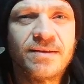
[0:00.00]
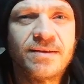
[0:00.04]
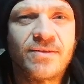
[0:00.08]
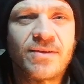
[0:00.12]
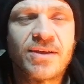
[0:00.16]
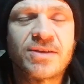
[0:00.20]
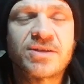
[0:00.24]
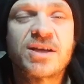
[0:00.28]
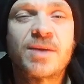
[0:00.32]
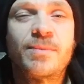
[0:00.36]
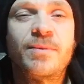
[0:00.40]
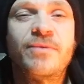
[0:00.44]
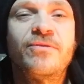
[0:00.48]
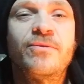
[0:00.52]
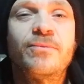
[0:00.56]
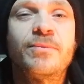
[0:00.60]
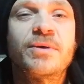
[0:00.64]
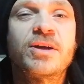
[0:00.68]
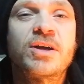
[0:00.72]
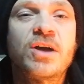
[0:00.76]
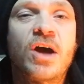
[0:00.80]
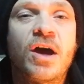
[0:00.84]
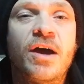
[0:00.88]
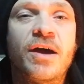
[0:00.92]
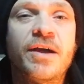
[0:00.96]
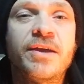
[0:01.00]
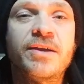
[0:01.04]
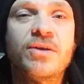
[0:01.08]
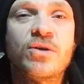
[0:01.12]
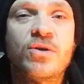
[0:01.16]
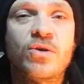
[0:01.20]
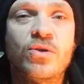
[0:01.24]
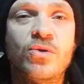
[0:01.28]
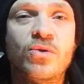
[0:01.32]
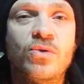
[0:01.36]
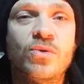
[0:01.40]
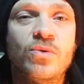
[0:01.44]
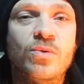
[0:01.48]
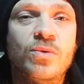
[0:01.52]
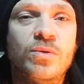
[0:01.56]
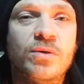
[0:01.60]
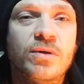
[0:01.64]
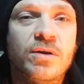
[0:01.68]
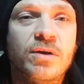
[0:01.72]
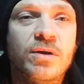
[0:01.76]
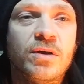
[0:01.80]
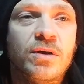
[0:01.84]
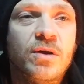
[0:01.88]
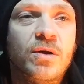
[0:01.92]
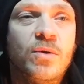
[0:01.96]
Now, that's coming from a guy who
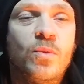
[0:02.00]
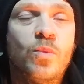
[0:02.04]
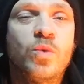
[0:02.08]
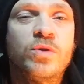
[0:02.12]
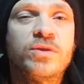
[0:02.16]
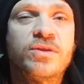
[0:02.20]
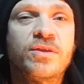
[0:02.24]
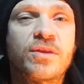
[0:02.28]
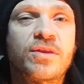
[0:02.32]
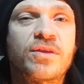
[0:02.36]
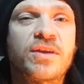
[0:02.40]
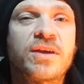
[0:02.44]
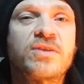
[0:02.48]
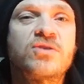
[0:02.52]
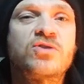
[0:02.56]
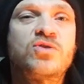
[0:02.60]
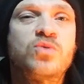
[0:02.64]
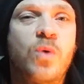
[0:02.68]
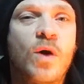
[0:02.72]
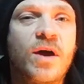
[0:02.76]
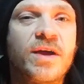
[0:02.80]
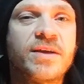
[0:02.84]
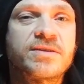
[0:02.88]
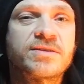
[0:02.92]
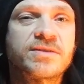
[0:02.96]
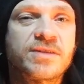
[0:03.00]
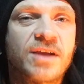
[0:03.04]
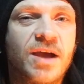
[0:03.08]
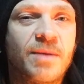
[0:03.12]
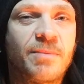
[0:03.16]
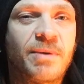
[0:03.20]
wouldn't think twice